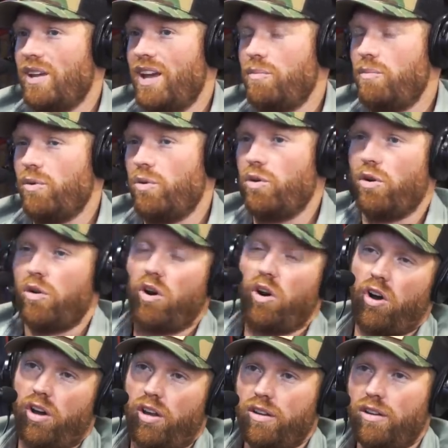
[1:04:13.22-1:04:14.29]
April or
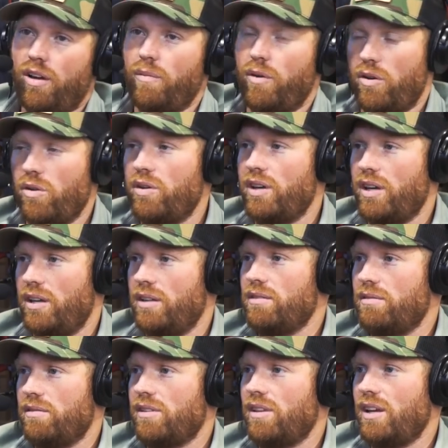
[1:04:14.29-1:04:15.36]
on, I'm like, okay,
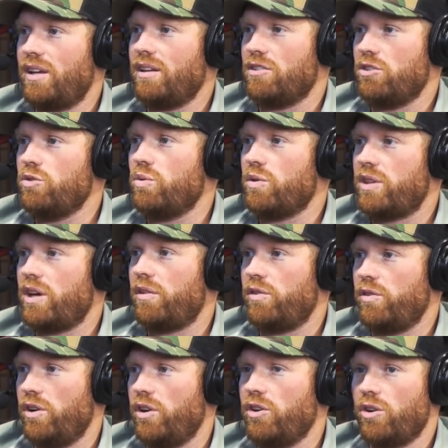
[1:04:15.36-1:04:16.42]
they can do without
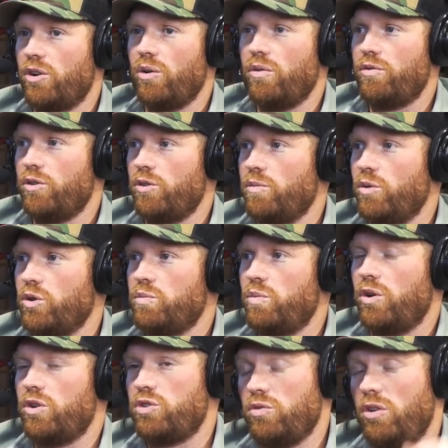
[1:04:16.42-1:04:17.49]
their undercoat for the most
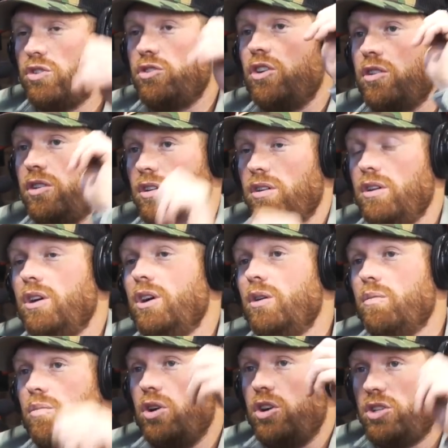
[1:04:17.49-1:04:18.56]
part. So I'll mm-hmm. start to
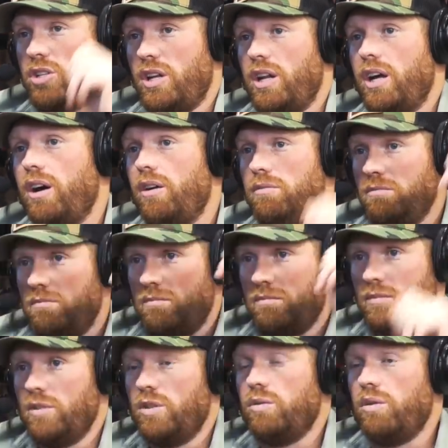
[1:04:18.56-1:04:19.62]
brush that out. Oh
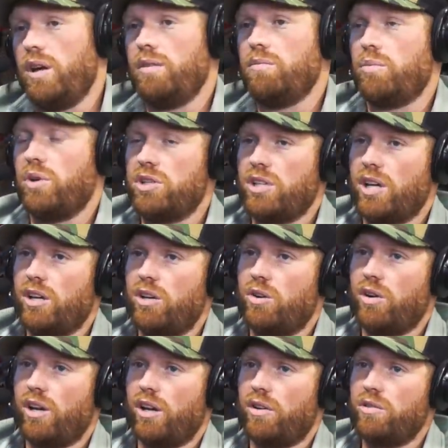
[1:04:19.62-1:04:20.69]
yeah. Right? Brush that
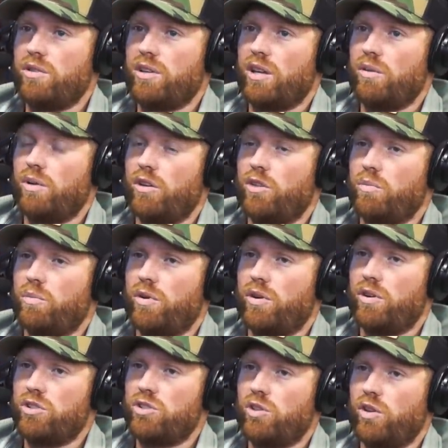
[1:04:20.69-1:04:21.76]
coat out, get rid of the
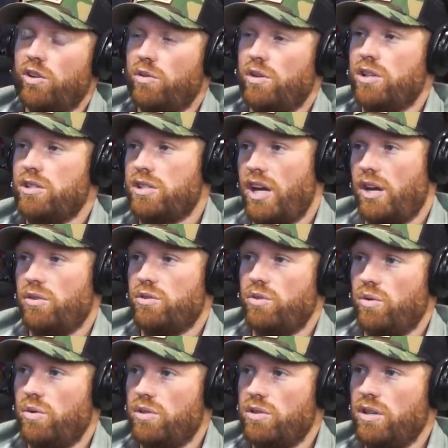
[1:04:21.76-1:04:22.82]
burrs so they don't get saddle
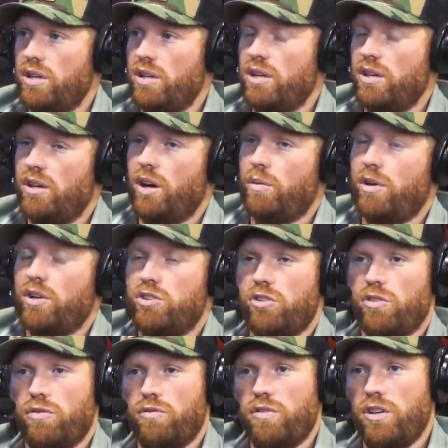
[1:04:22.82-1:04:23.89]
sores. I'll make
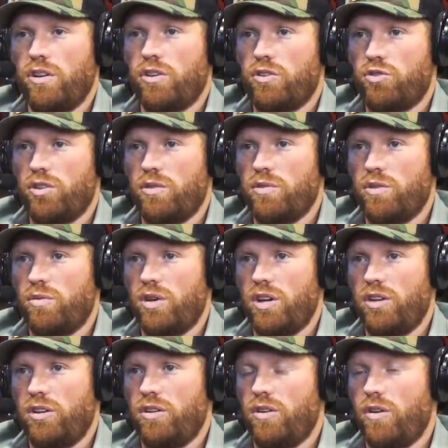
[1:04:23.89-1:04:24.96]
sure their feet are trimmed and
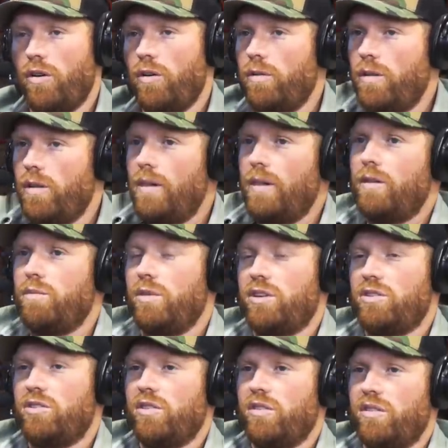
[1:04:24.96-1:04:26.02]
ready to go.
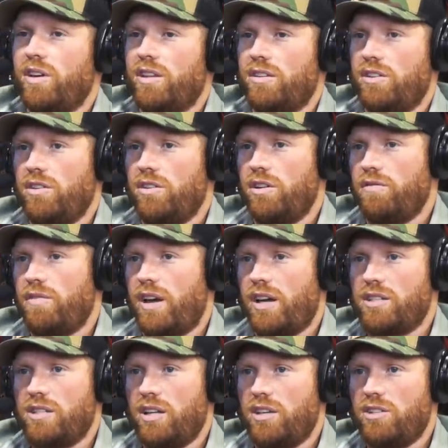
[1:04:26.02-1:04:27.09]
Make sure they've got the yearly
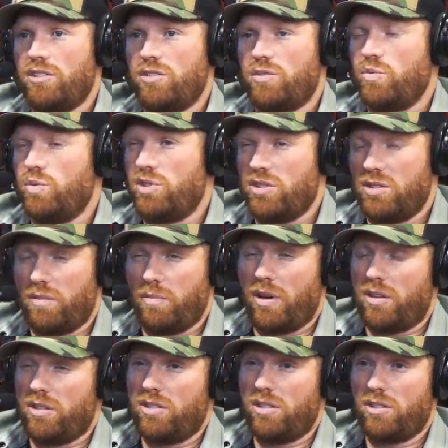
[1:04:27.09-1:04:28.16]
vaccinations, which is
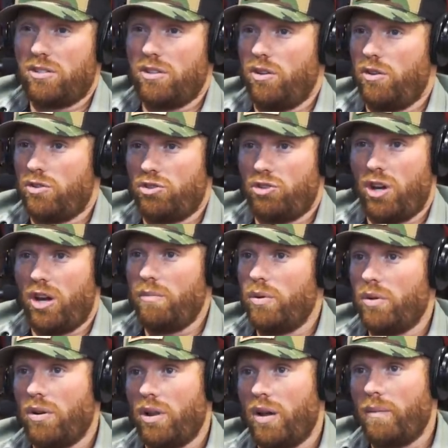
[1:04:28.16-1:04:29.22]
about a $6 shot
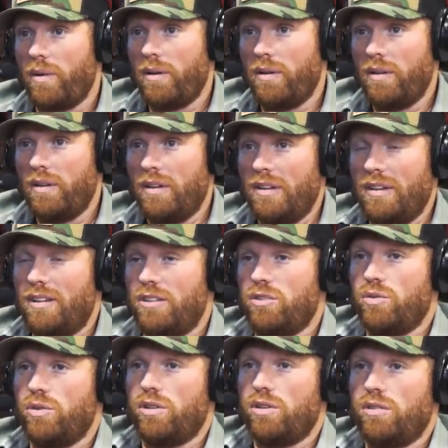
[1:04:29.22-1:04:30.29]
per llama. Mm-hmm.
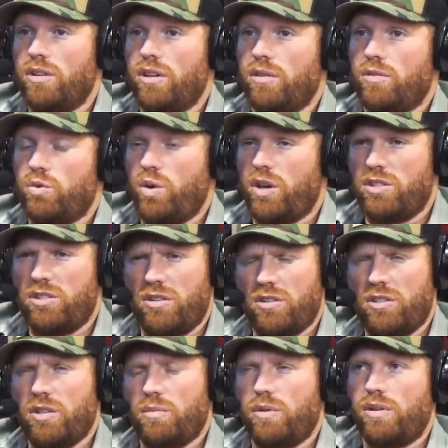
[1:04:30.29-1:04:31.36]
Do it uh, twice a year
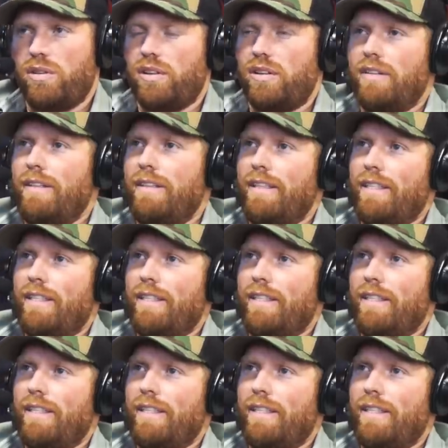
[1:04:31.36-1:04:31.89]
typically.